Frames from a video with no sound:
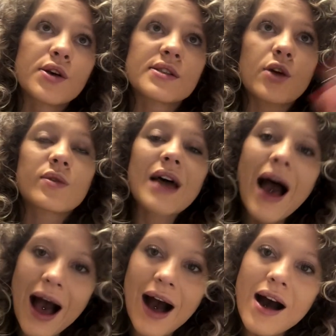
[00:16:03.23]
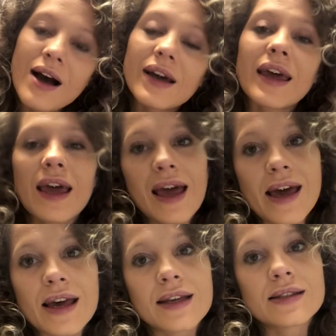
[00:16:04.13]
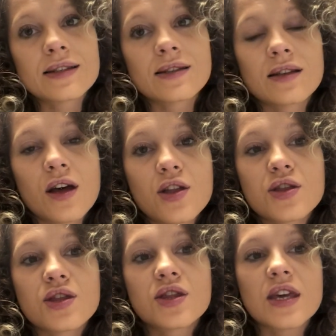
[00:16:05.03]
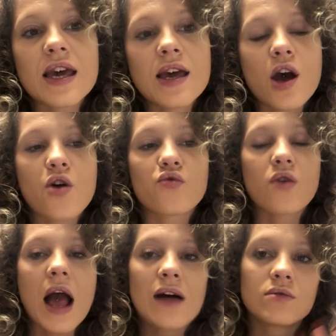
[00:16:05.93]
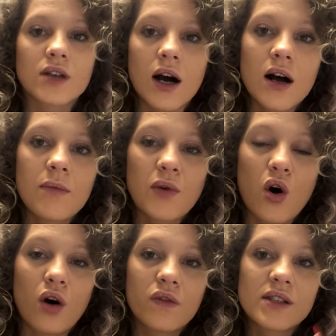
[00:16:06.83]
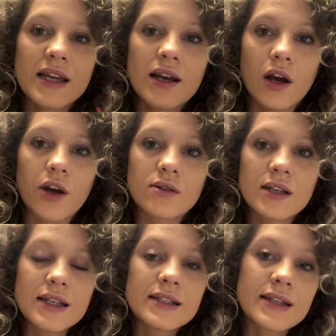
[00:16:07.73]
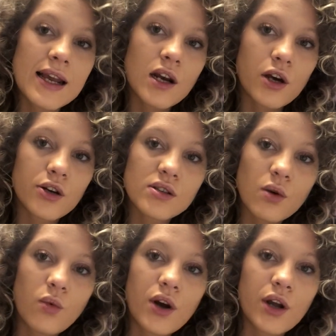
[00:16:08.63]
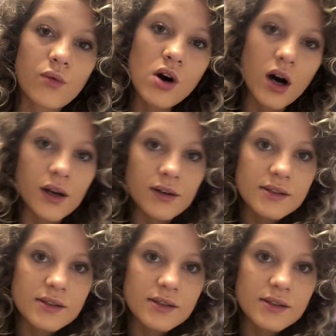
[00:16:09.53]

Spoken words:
So that is the roundup of Deload 101.